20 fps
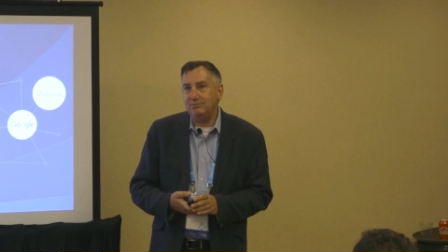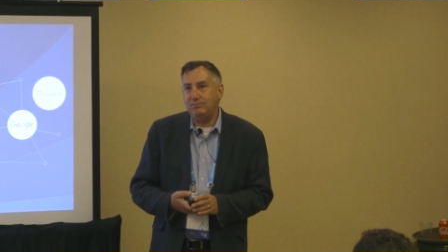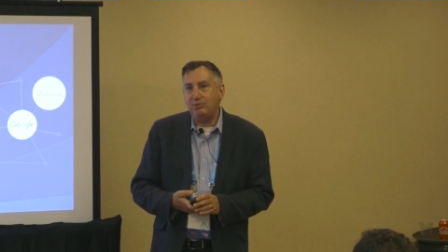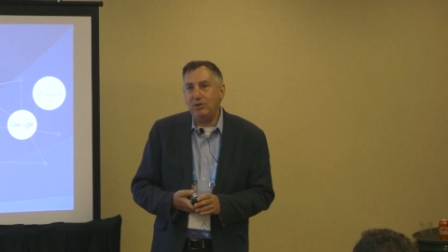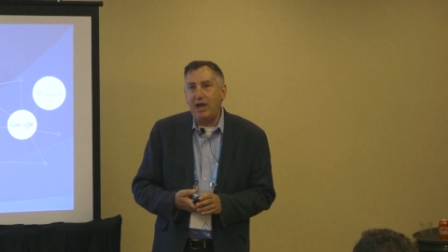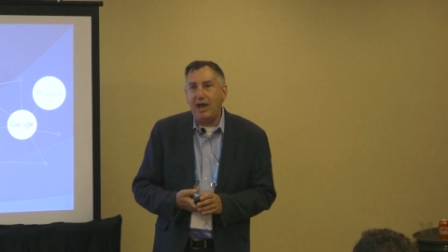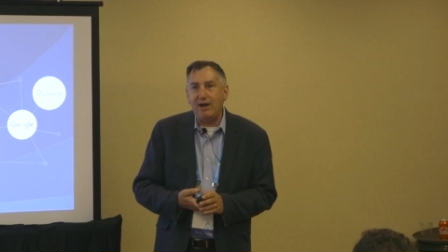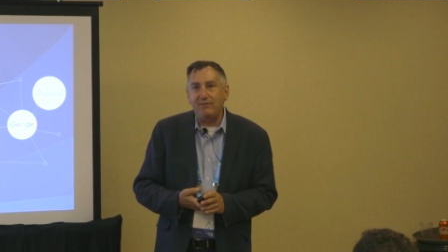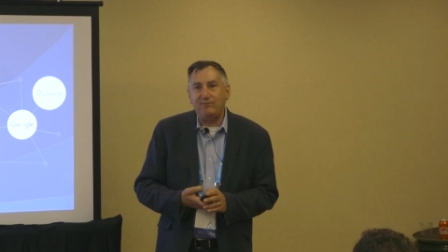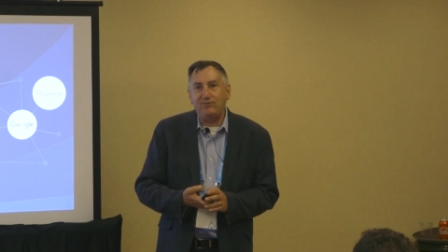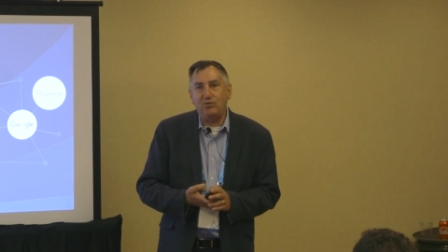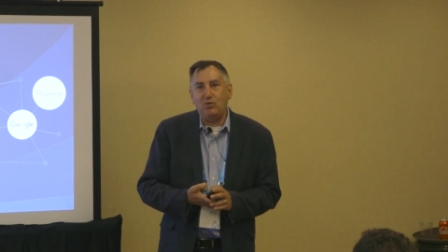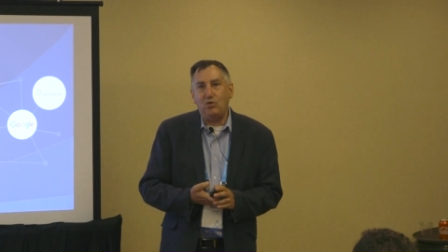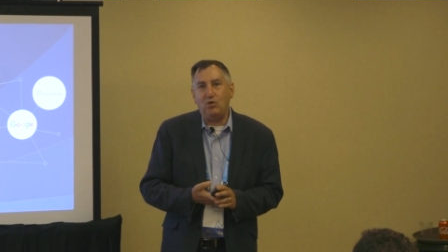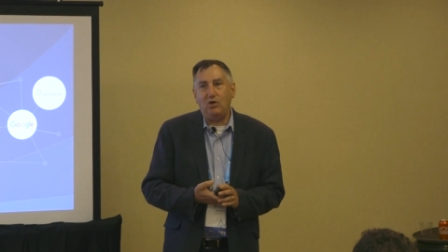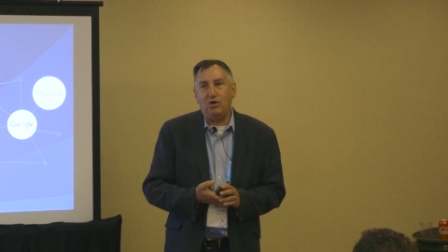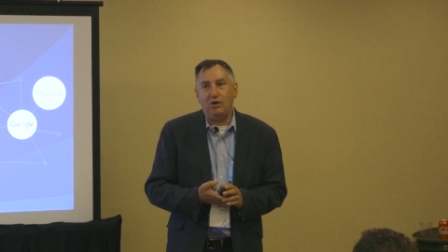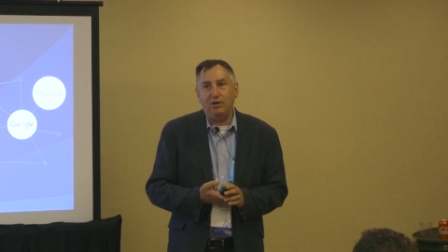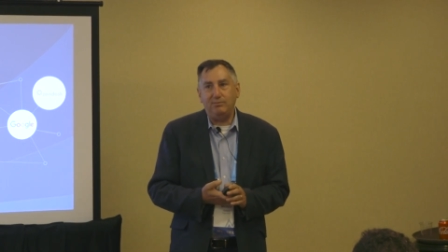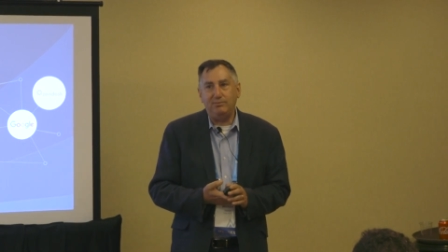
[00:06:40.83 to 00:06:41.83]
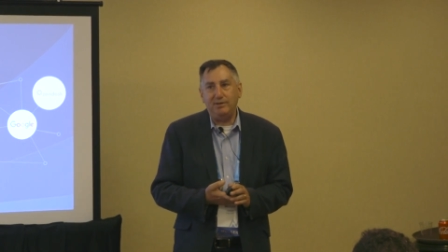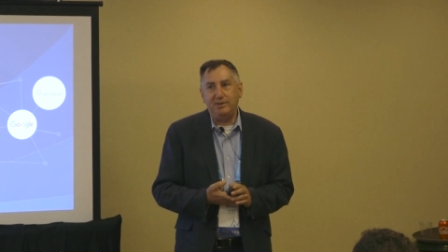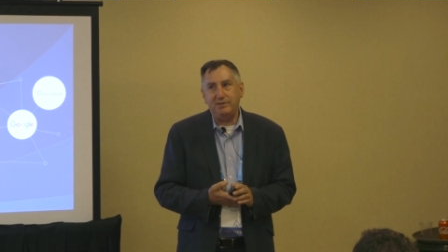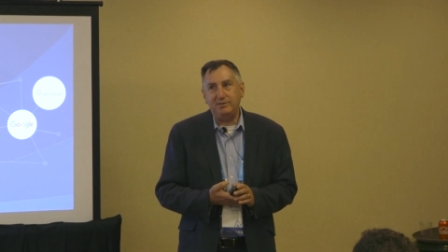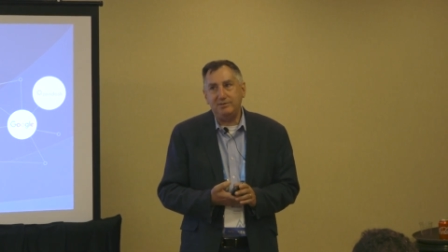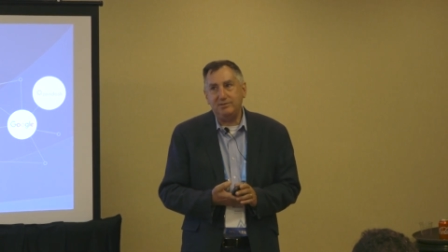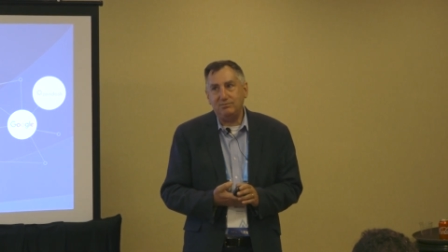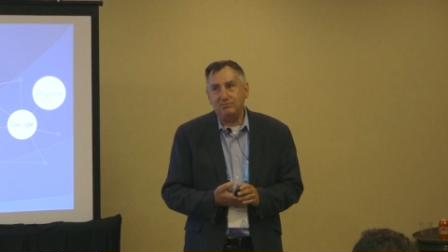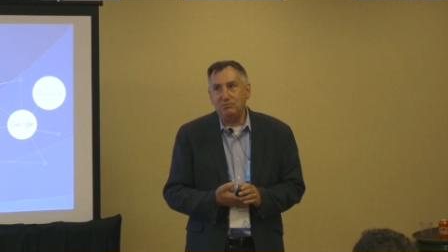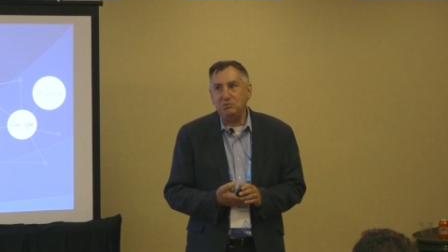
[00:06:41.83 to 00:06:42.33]
platform
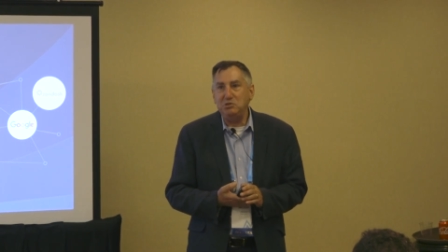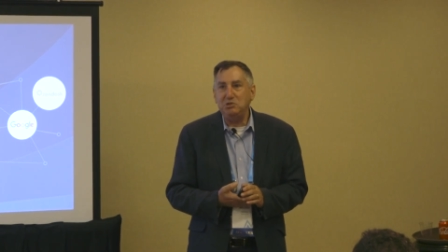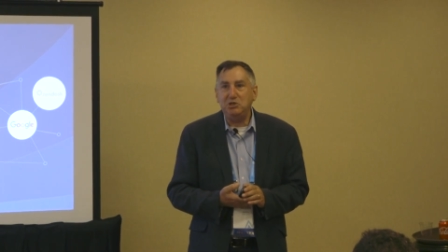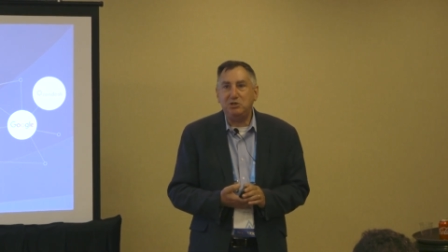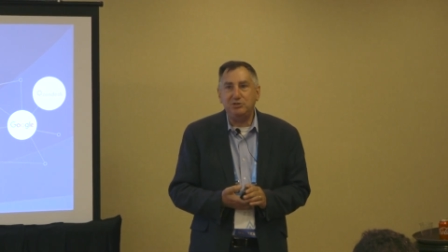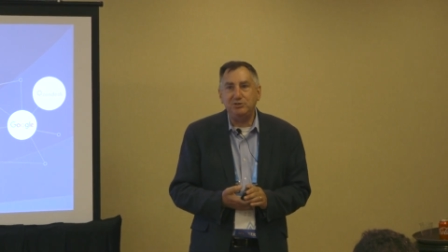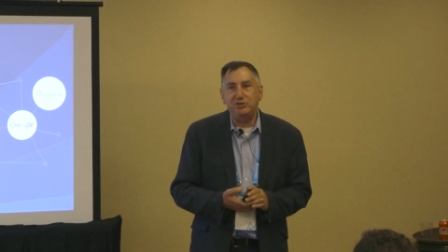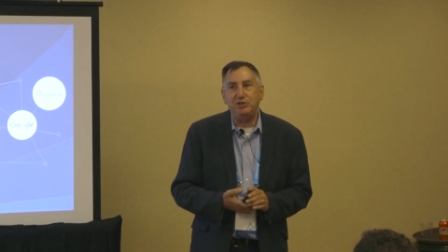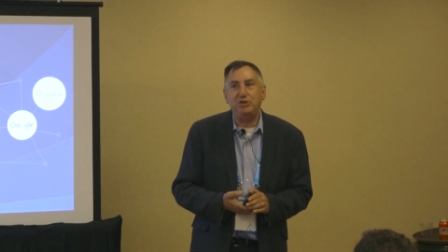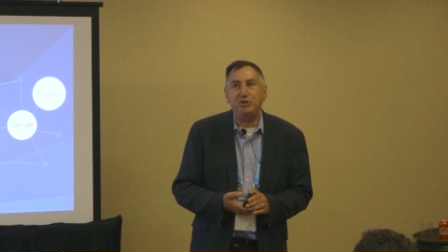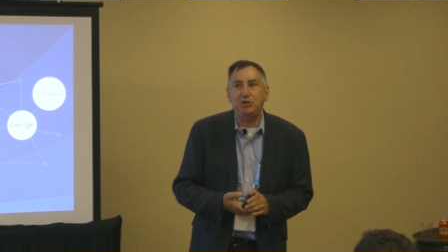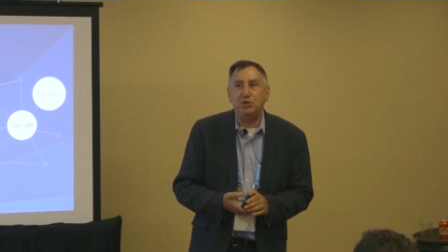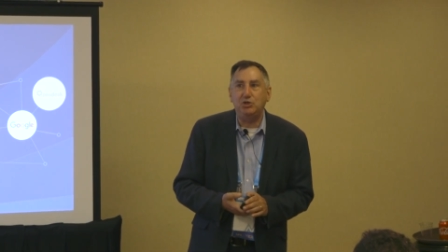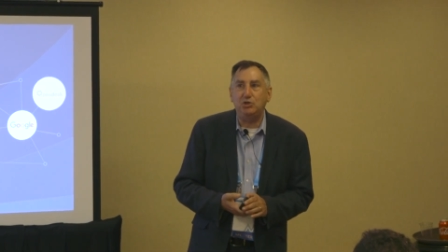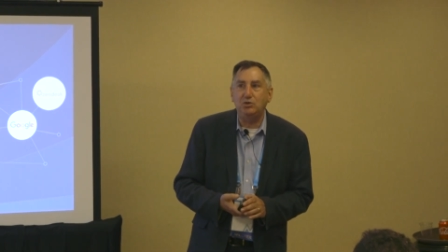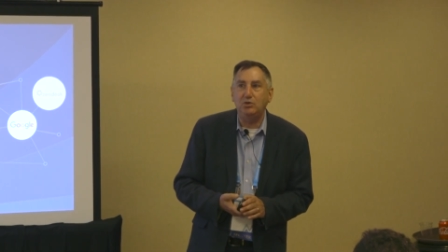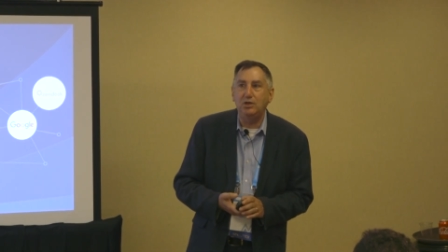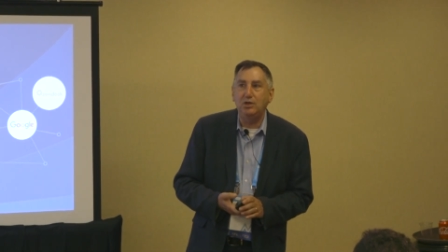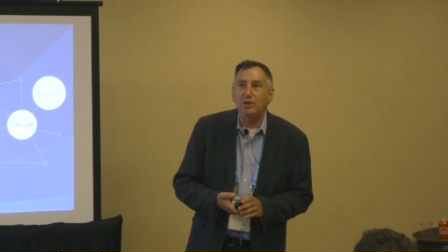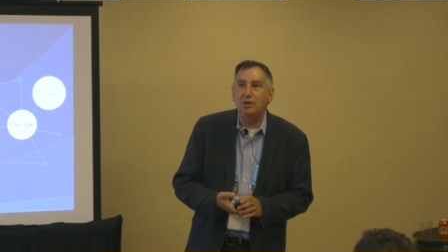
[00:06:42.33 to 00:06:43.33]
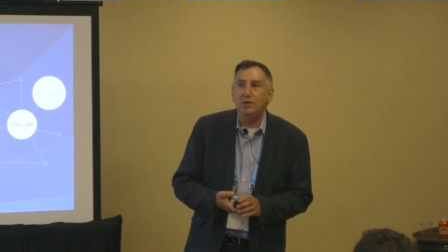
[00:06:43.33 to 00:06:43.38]
is real new,